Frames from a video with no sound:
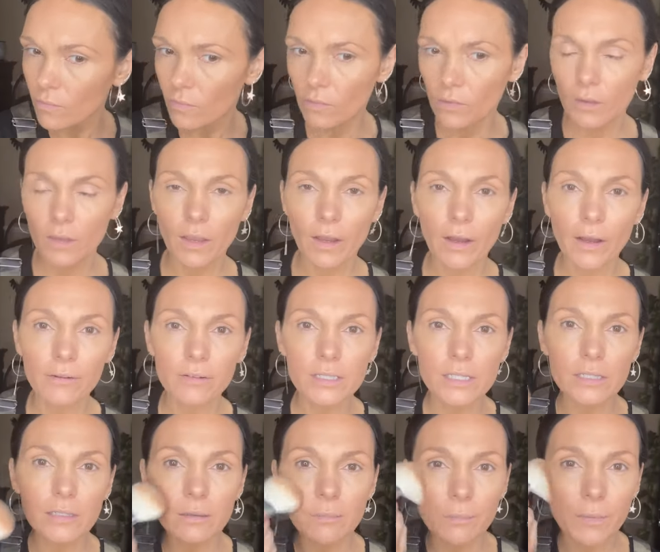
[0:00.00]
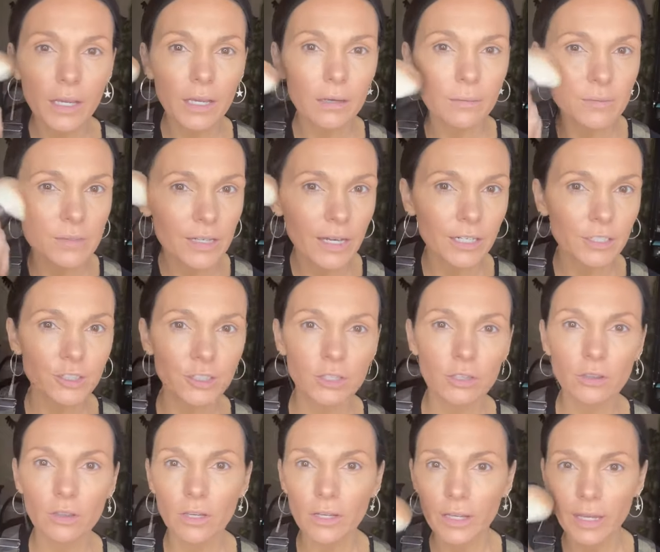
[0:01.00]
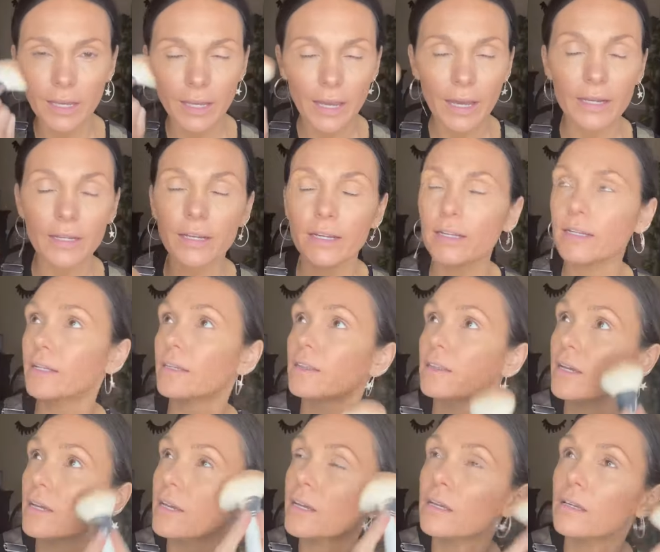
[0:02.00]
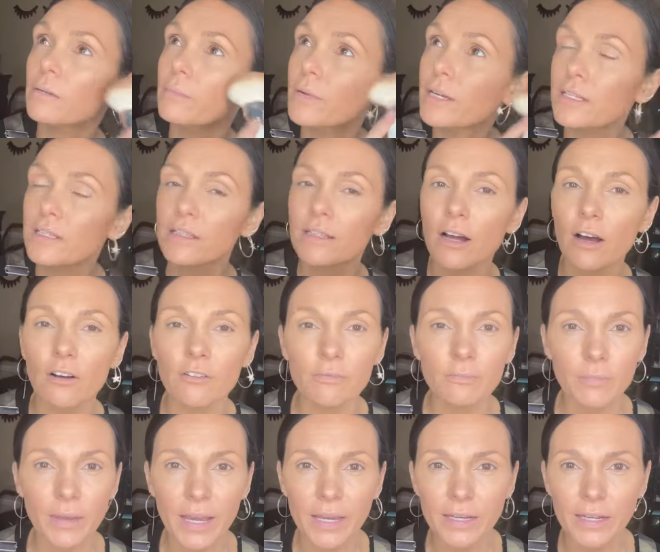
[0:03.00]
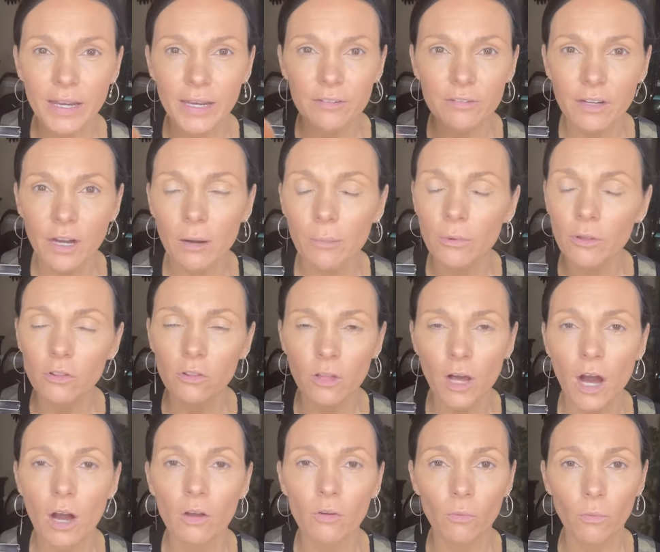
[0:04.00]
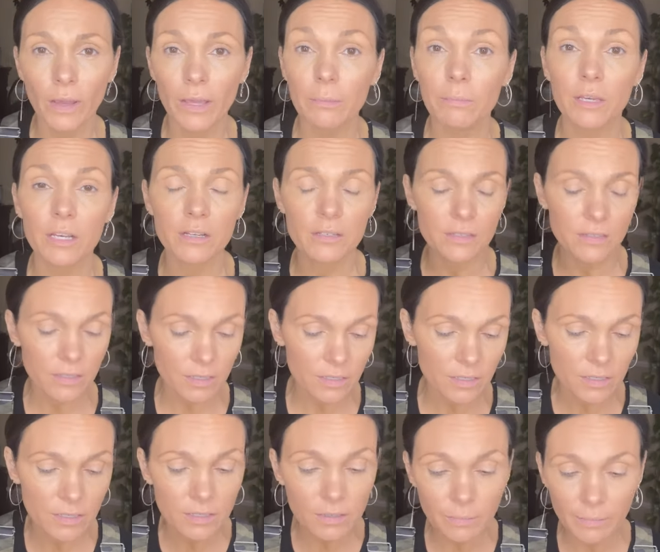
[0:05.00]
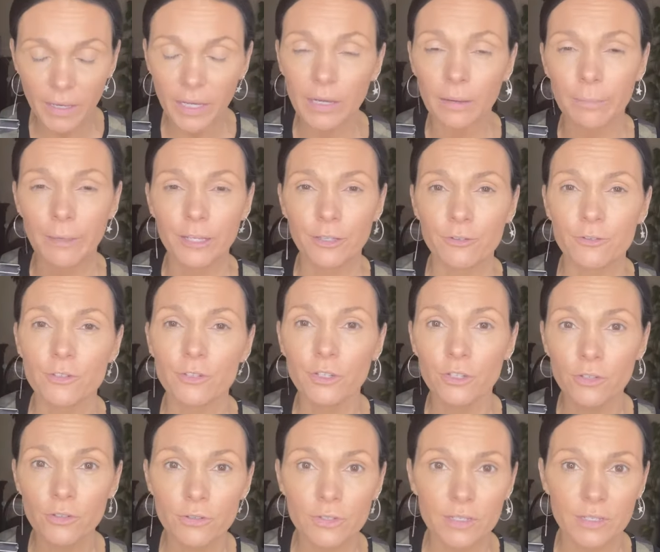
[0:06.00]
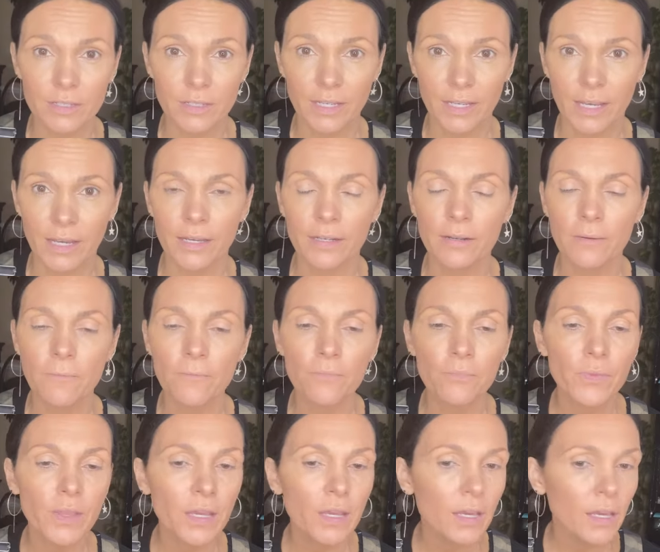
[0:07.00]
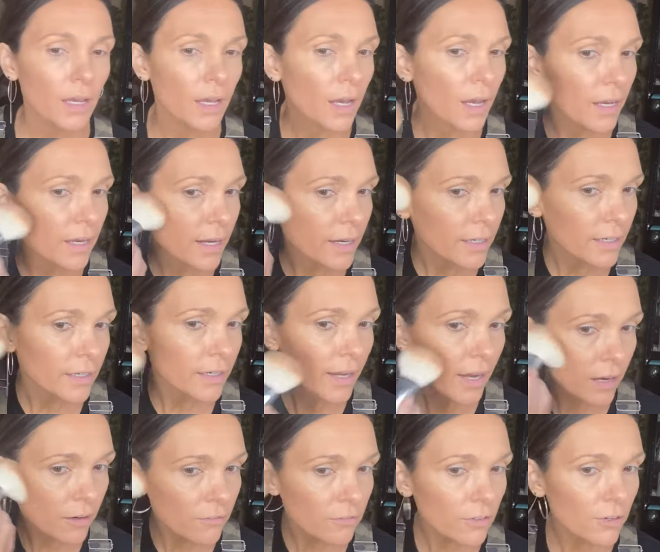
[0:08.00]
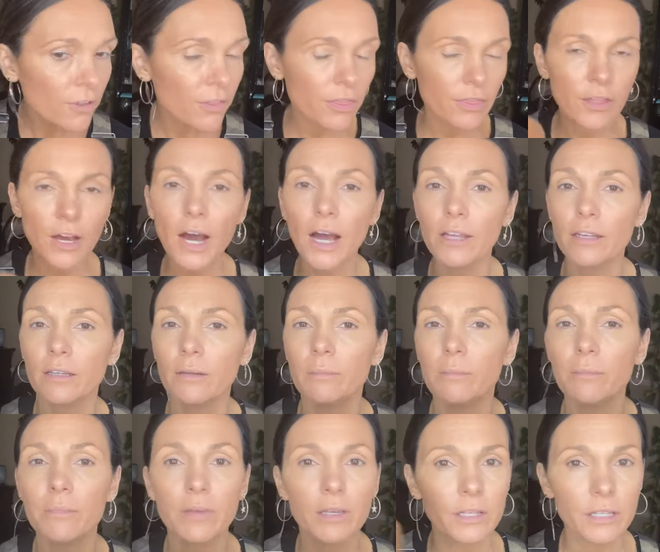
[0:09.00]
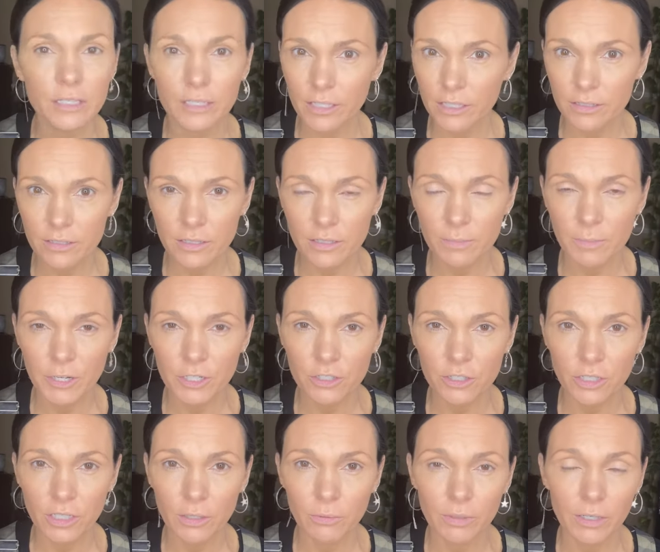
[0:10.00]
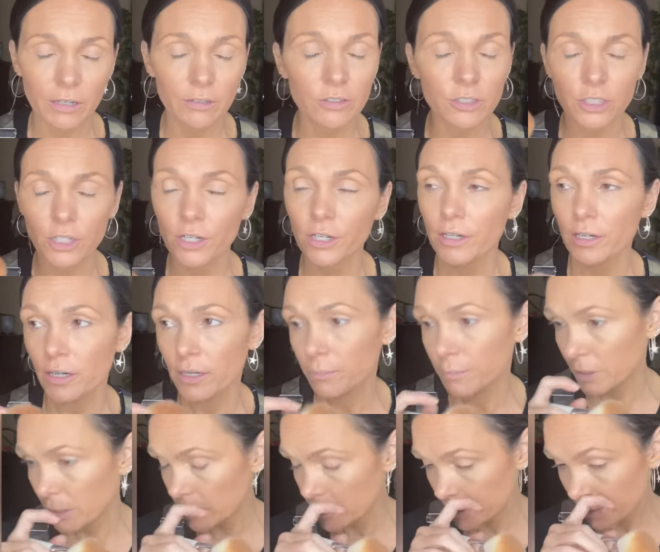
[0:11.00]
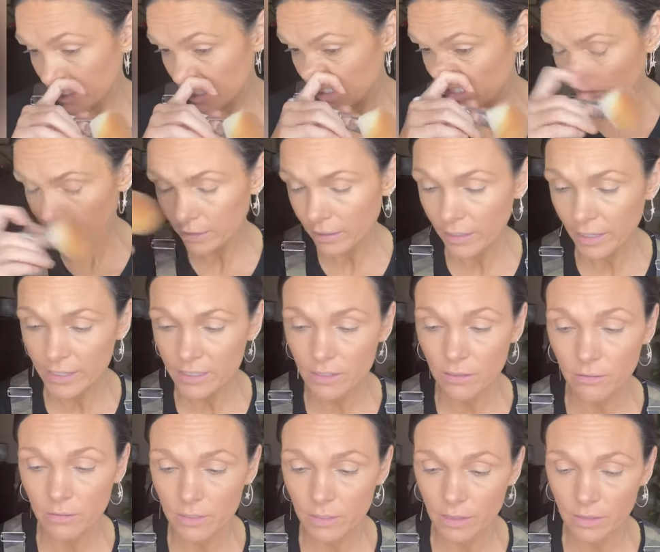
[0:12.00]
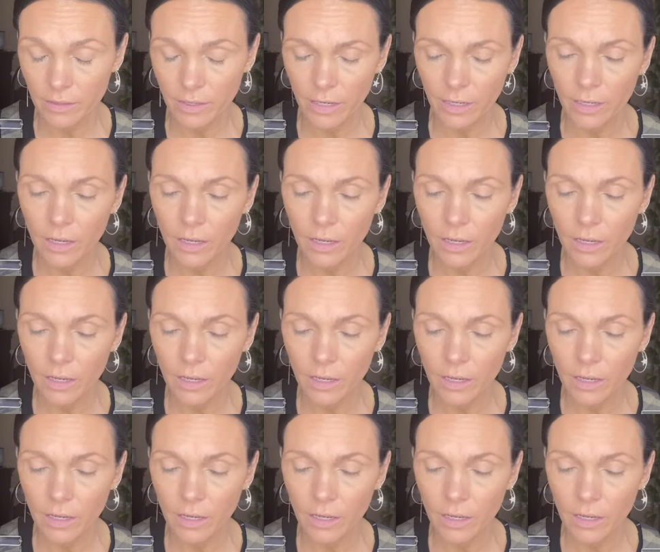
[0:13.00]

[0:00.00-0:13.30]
Now, I was in the makeup section looking at it and thinking to myself, man, I have come a long way, because this is the makeup I used to use as a kid. And I never thought in a million years, especially when I was younger, because I didn't realize it was a thing,